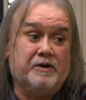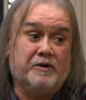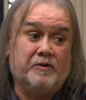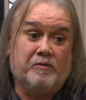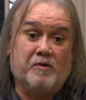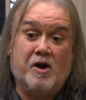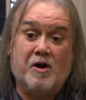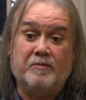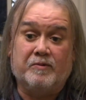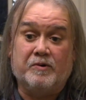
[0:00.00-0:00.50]

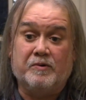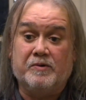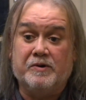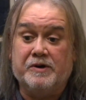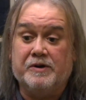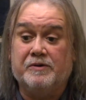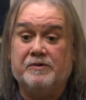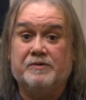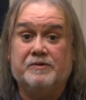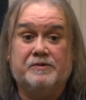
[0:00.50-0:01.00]
Robert
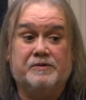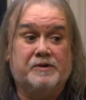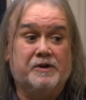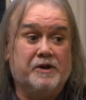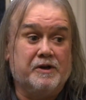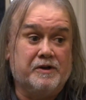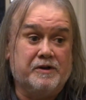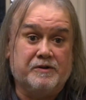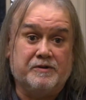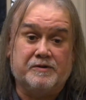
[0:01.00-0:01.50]
Reynolds
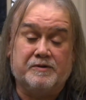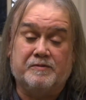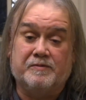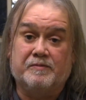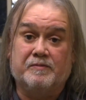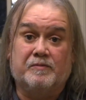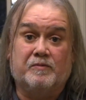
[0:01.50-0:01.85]
has